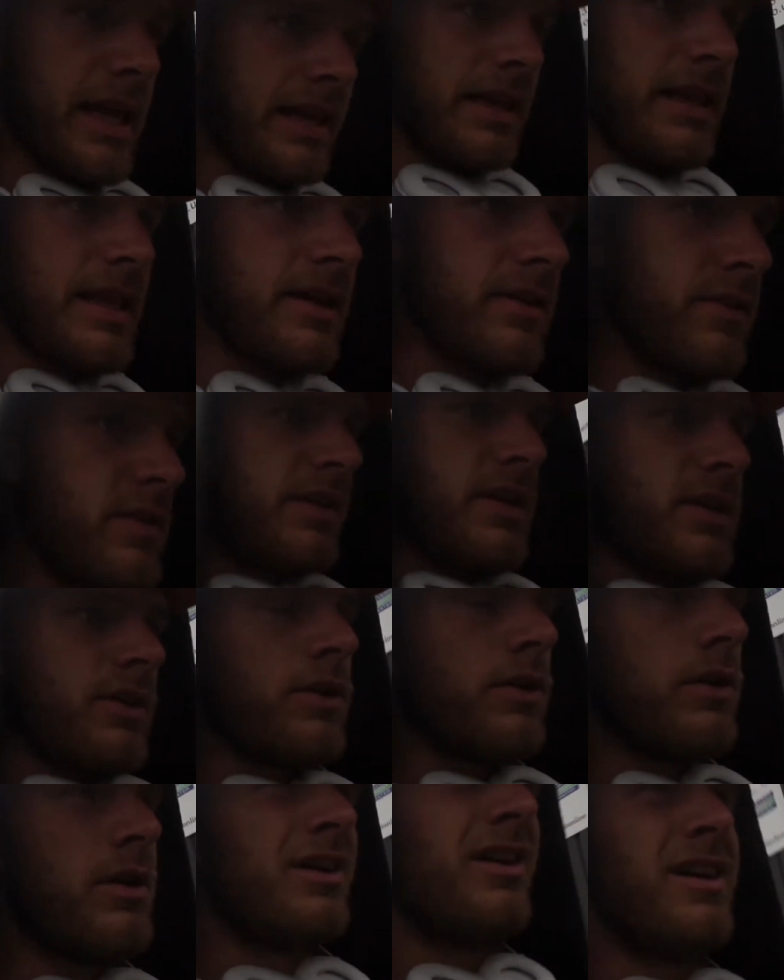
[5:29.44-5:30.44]
in there until
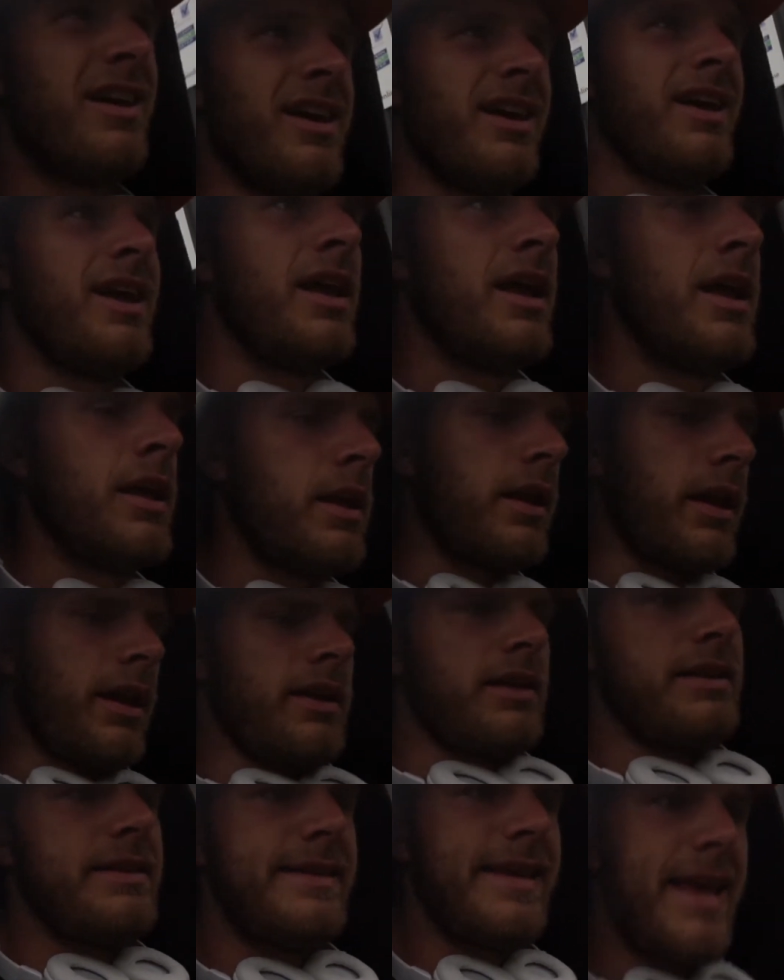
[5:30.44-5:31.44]

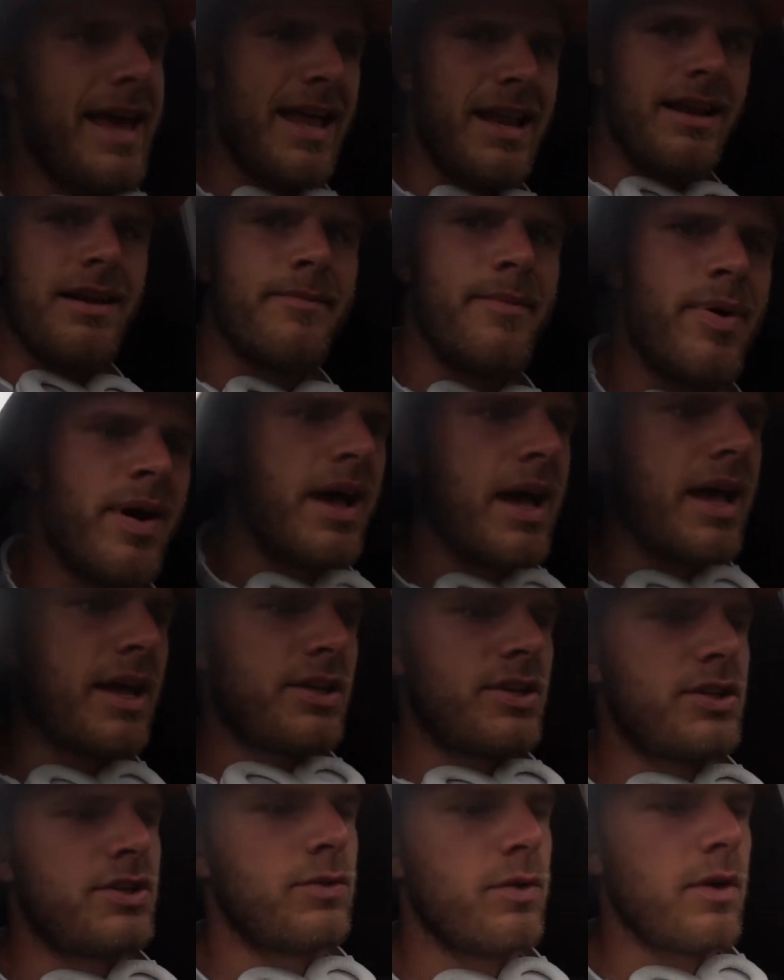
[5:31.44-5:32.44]
like 10
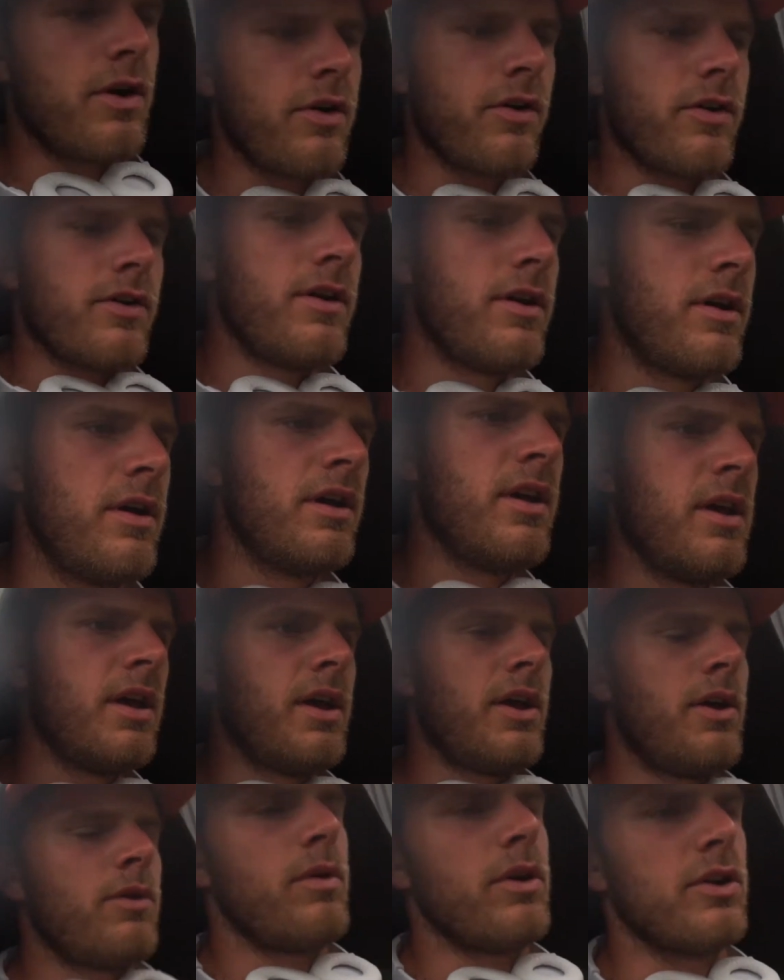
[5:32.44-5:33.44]
past 12,
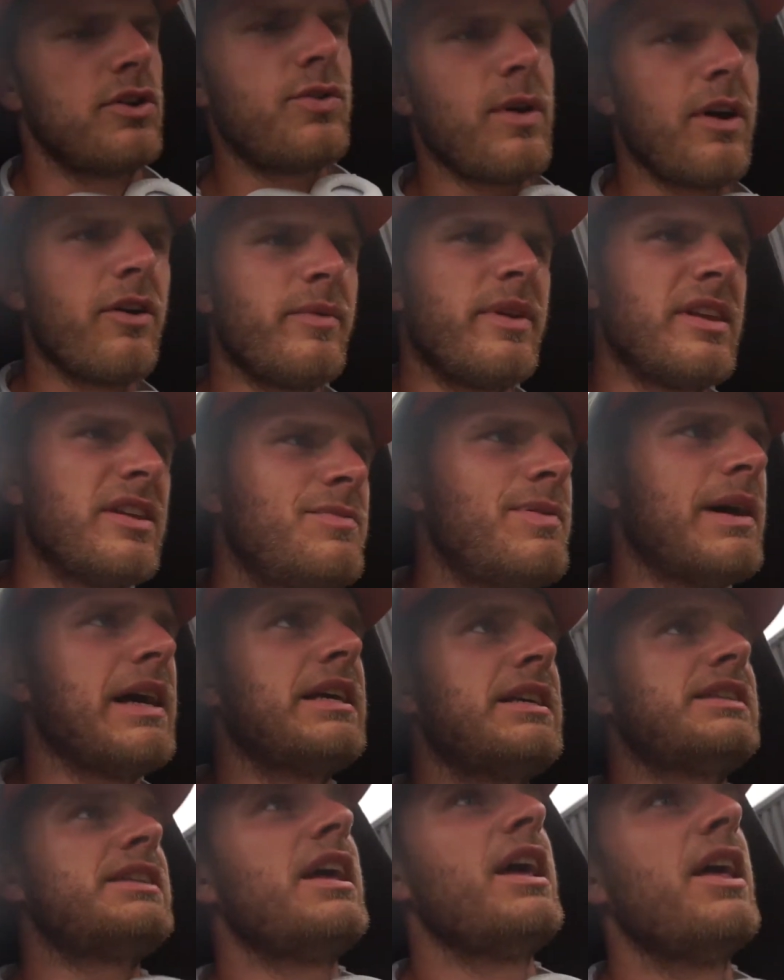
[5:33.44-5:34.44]
well 12 minutes
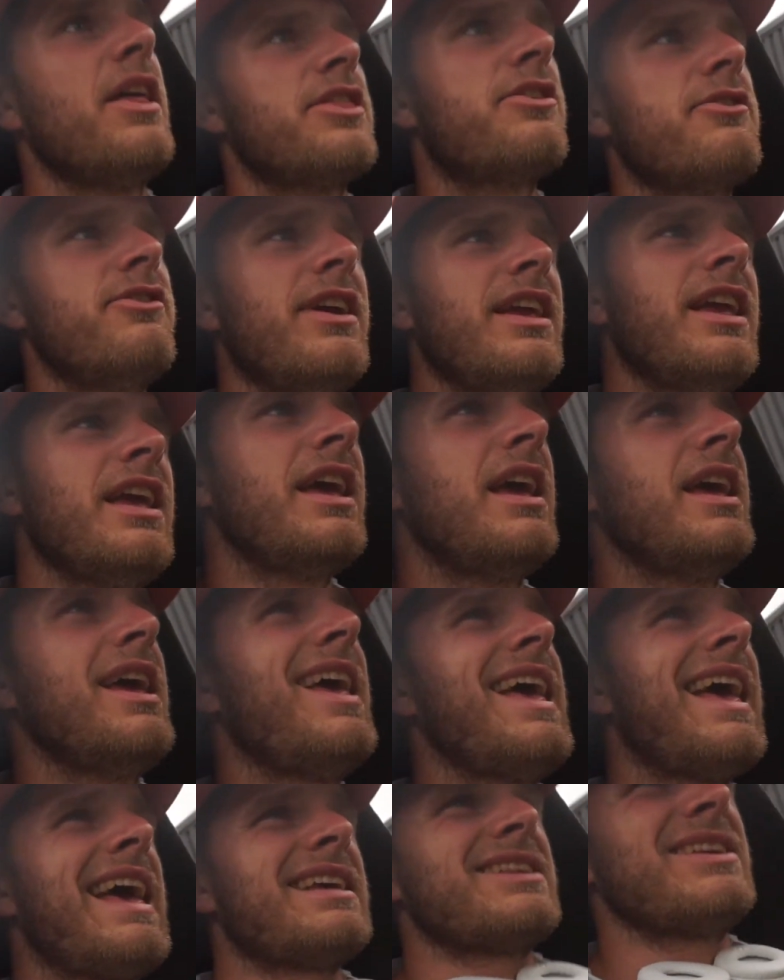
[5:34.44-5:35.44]
past 3.
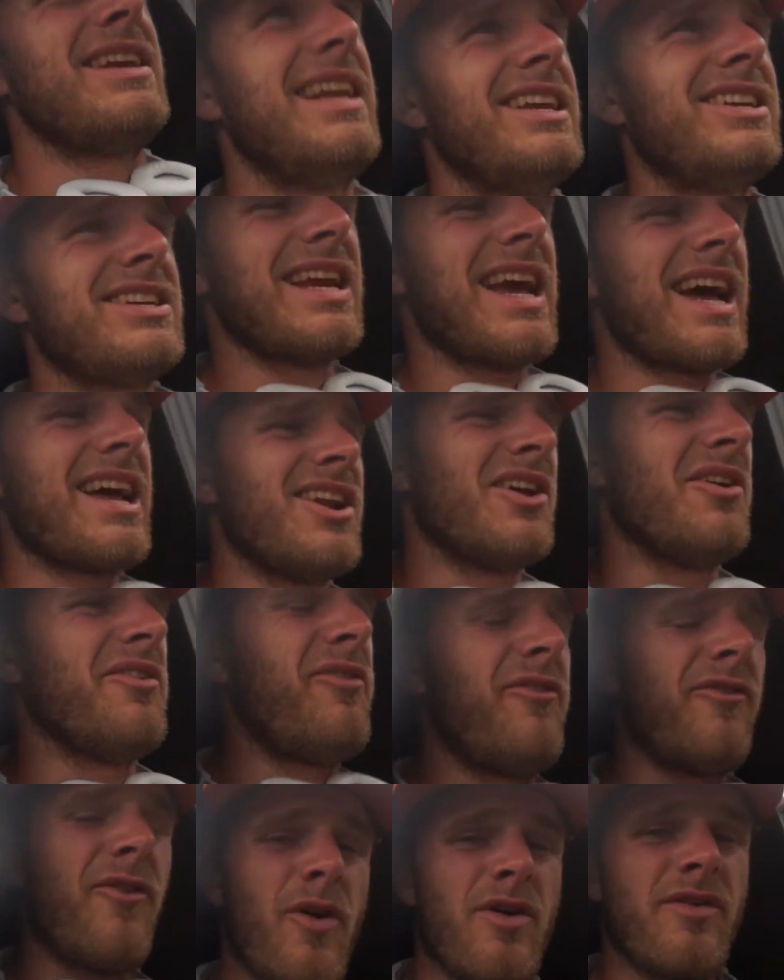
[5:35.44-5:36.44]
So I literally had like
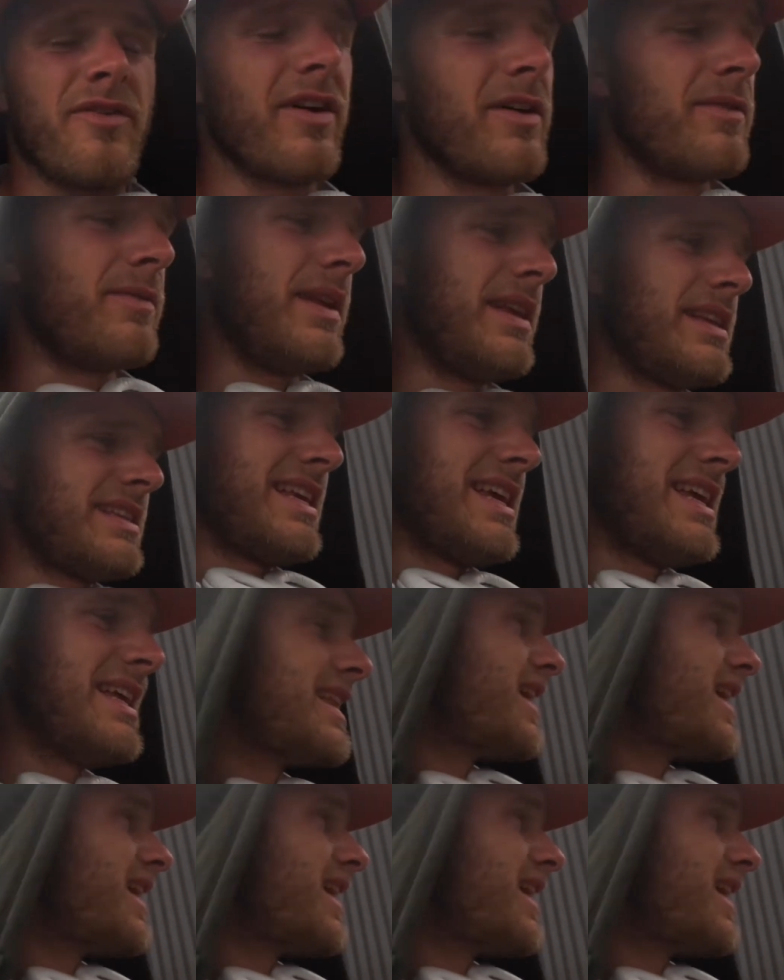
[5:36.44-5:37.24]
45 minutes to hit